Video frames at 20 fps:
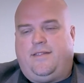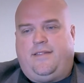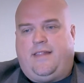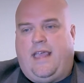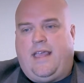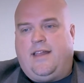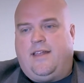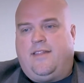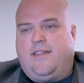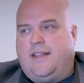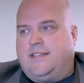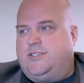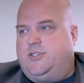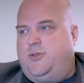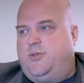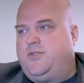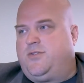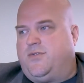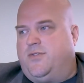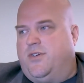data that's
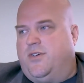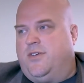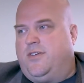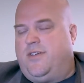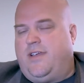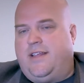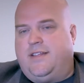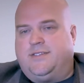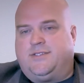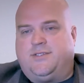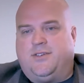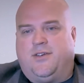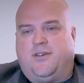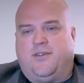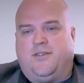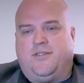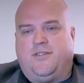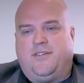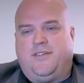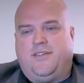useful. And
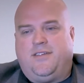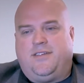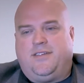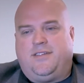so